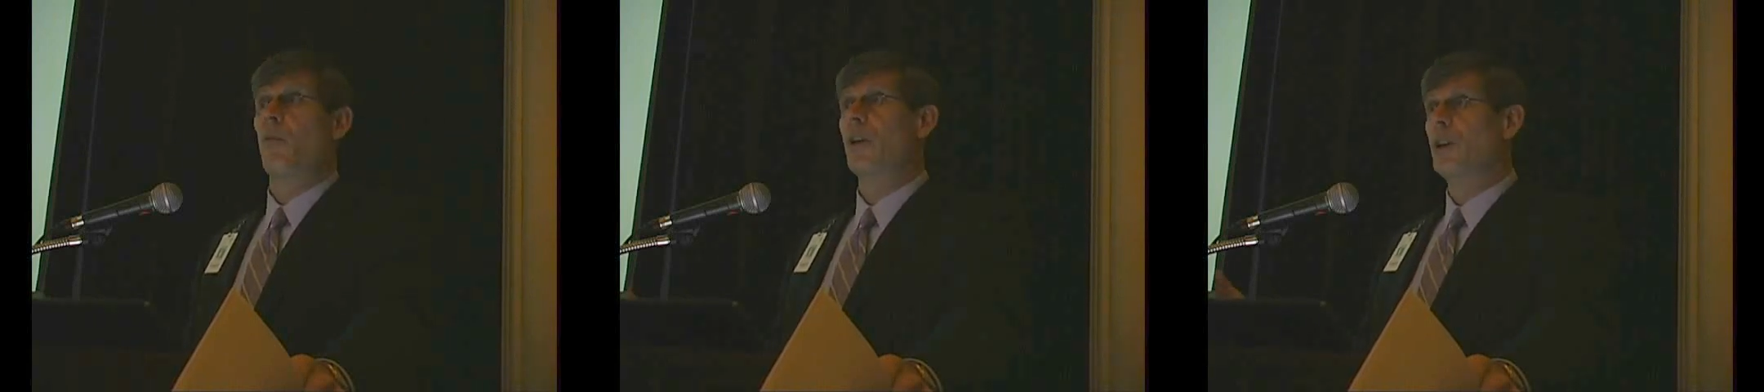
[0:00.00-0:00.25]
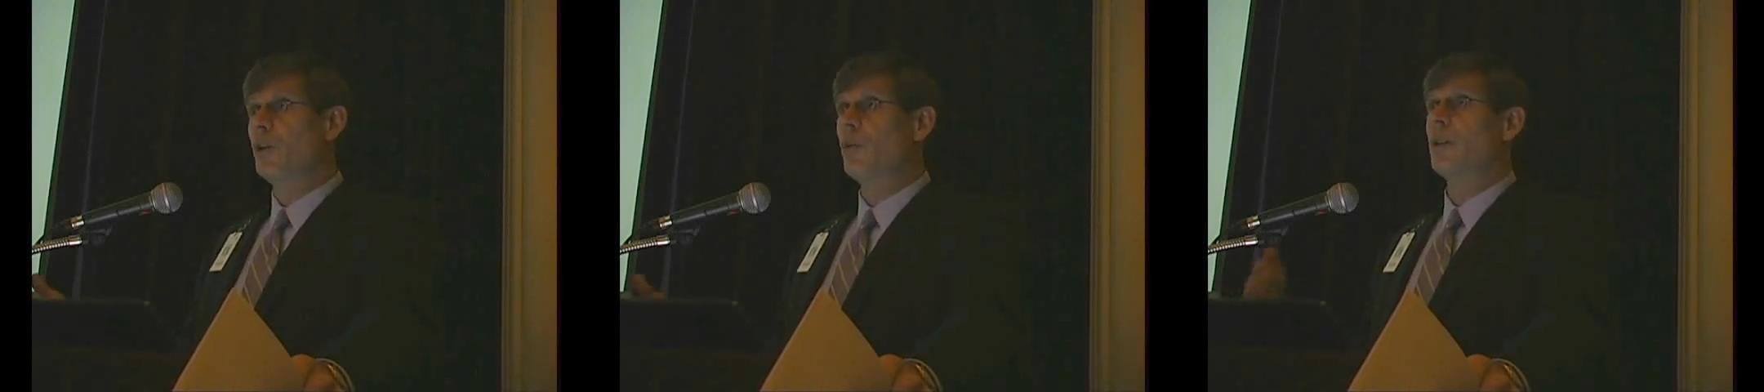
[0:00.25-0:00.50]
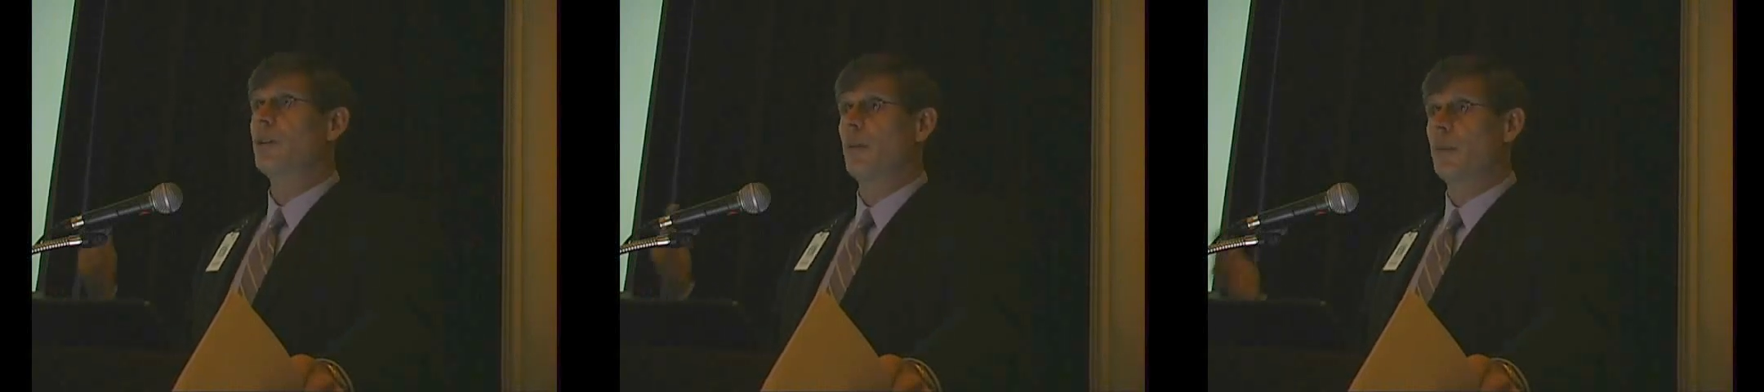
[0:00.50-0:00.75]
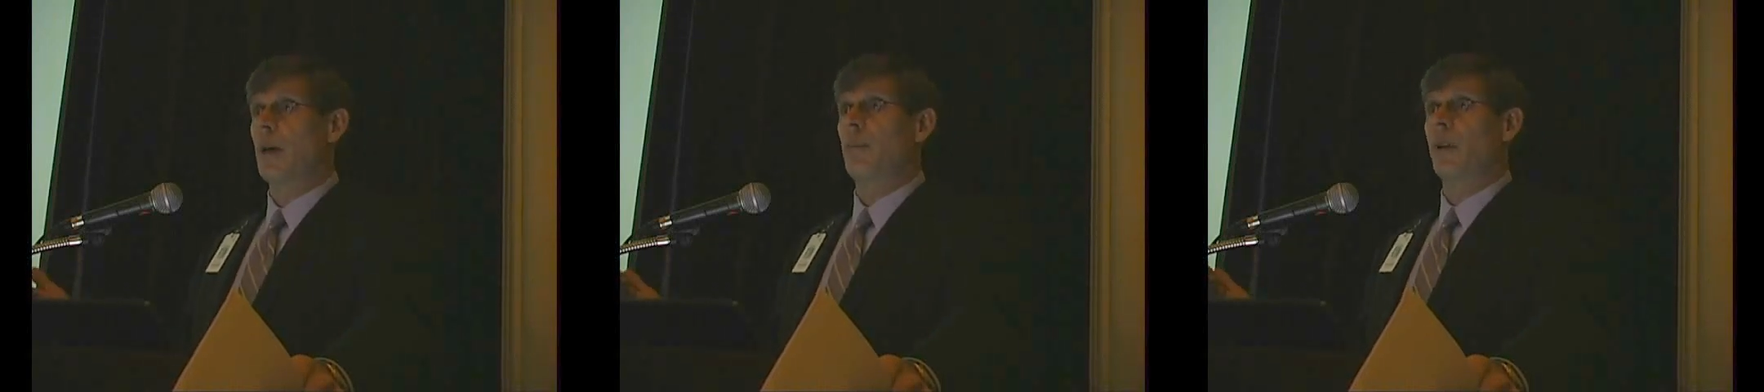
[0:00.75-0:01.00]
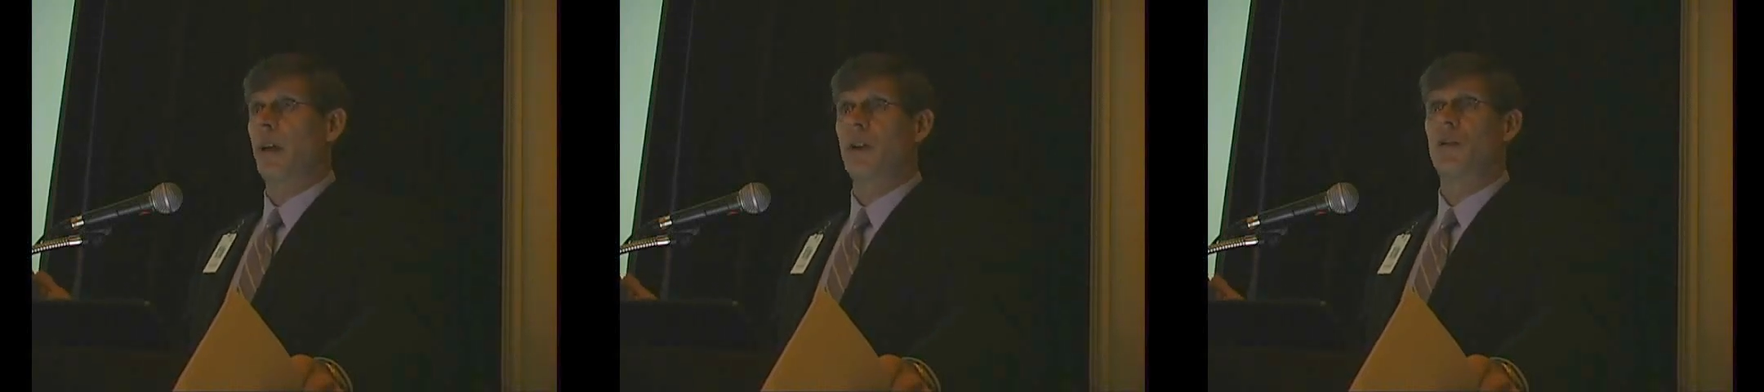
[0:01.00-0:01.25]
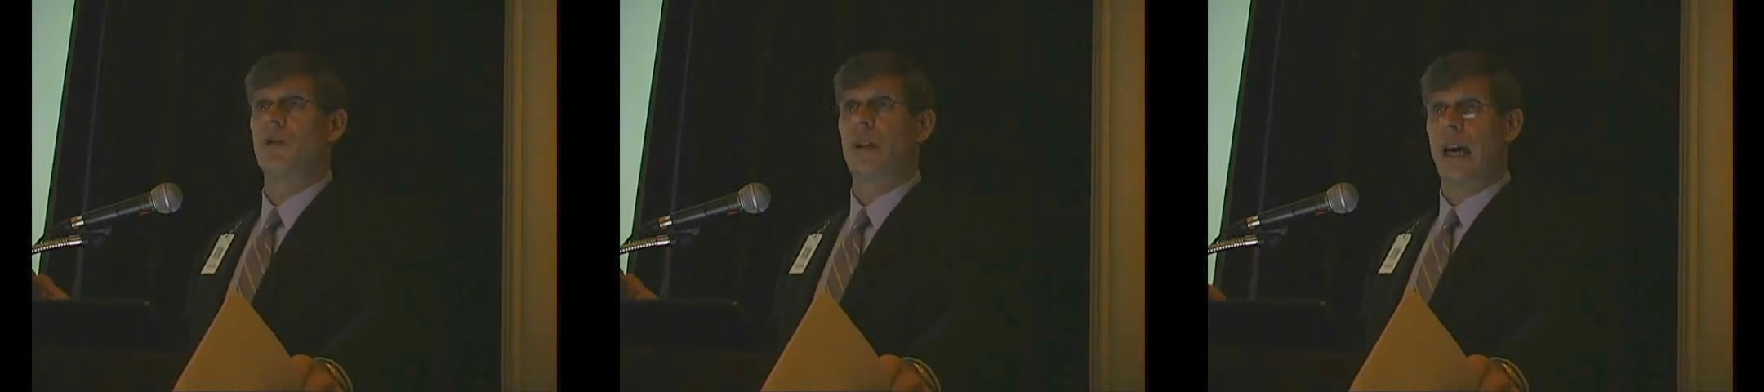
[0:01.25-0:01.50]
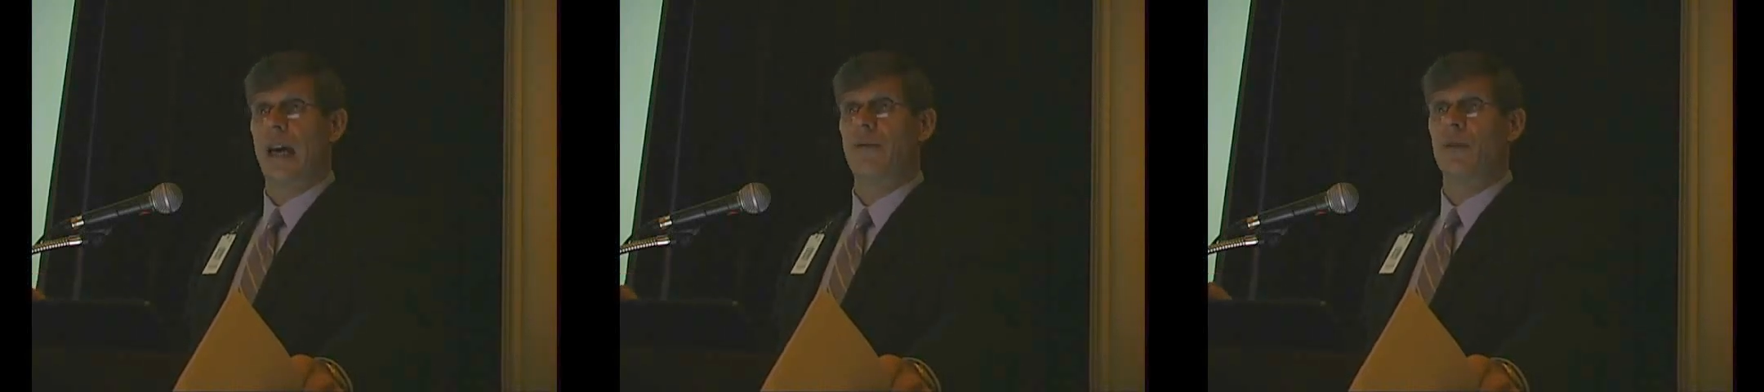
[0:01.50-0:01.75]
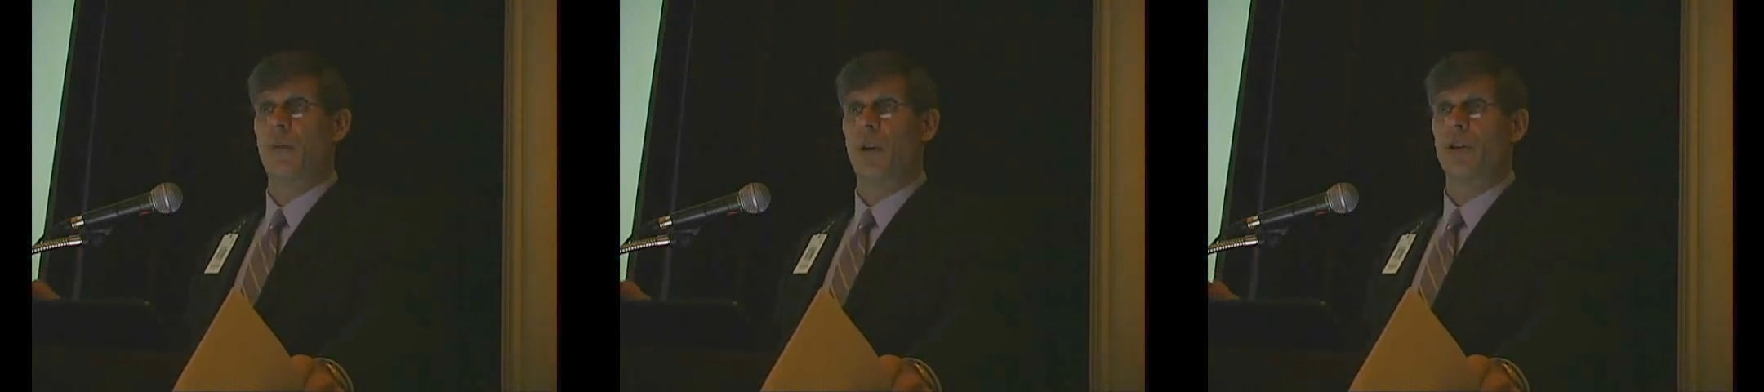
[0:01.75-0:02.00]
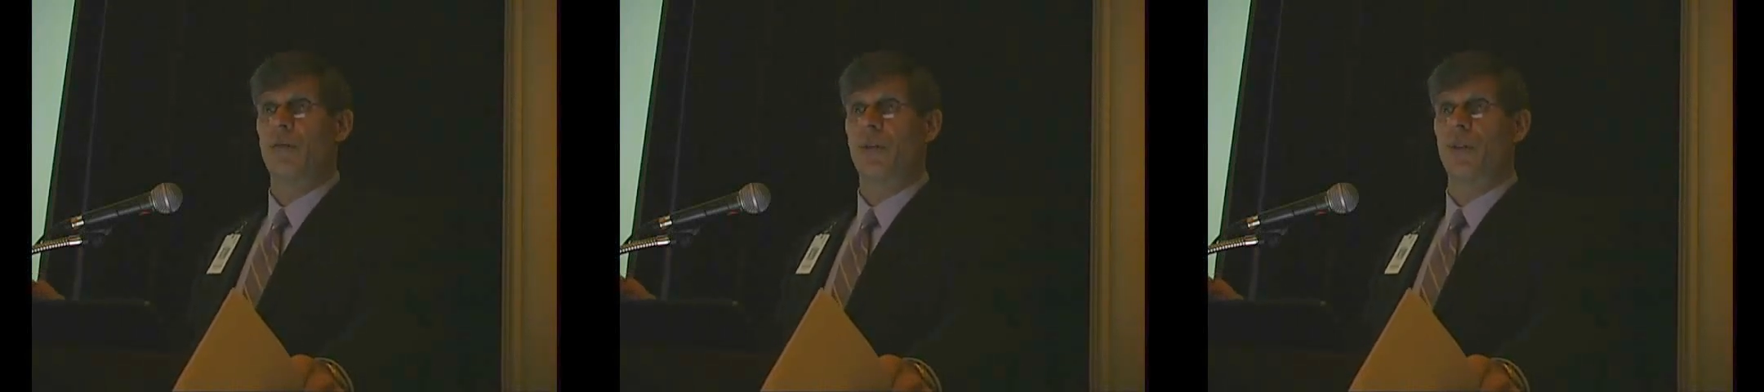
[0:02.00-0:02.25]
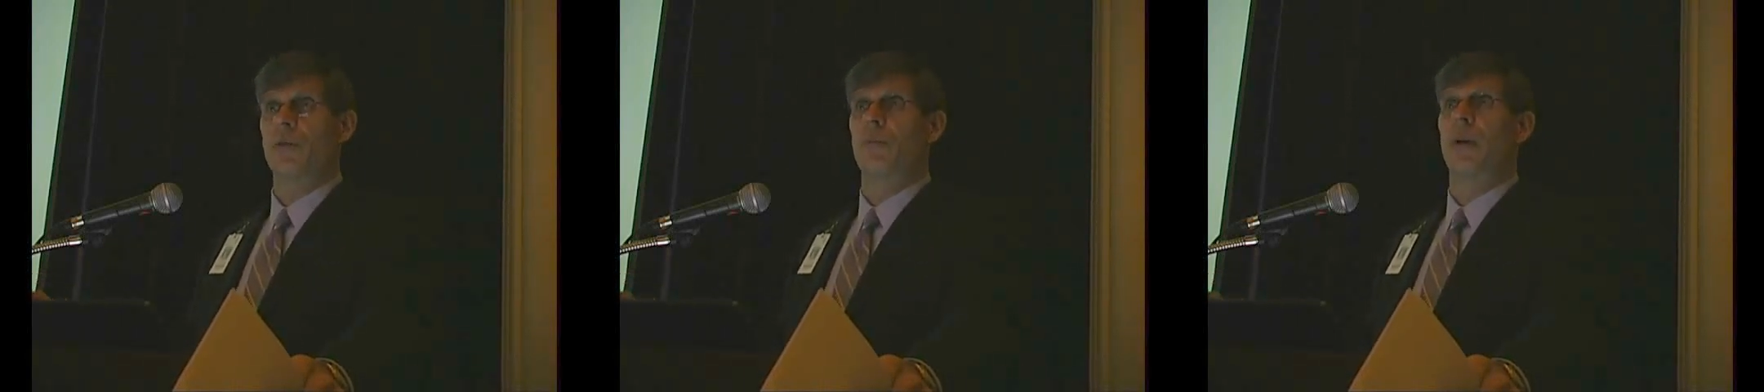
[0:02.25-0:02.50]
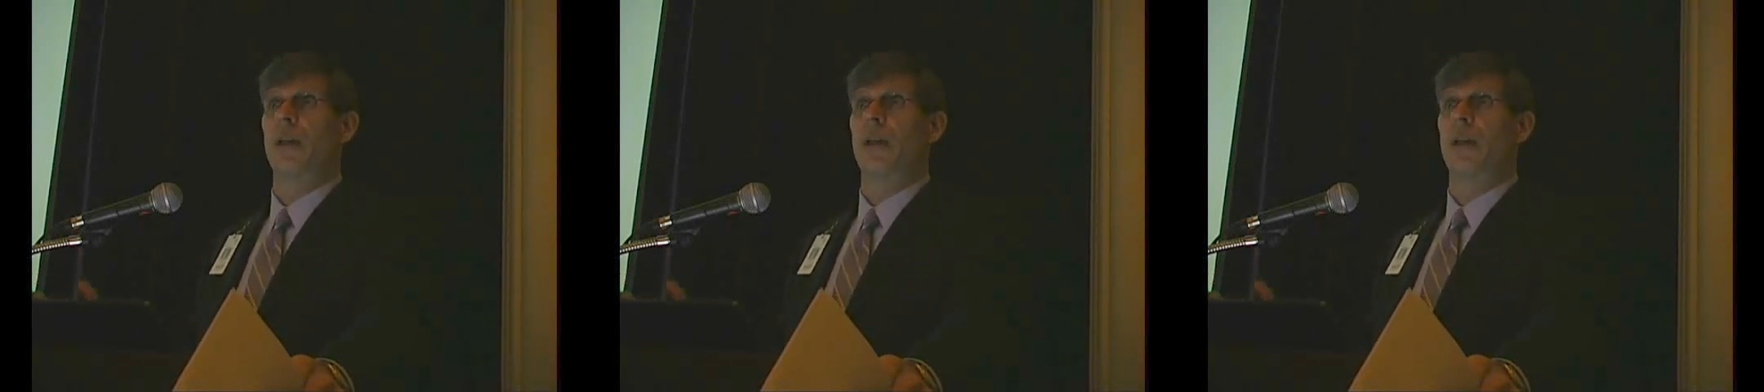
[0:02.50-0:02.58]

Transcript: We do accept applications after March 1st,